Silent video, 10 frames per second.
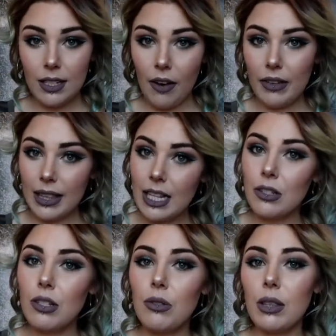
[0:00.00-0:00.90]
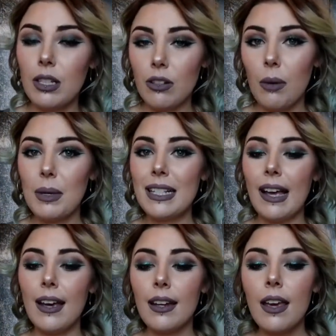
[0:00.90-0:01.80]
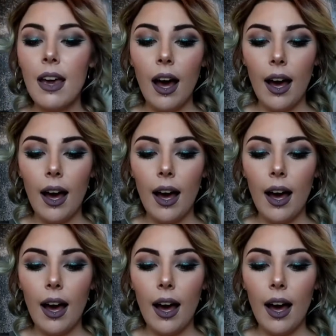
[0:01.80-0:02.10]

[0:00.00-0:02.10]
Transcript: discovered these ones with the scrubbing side,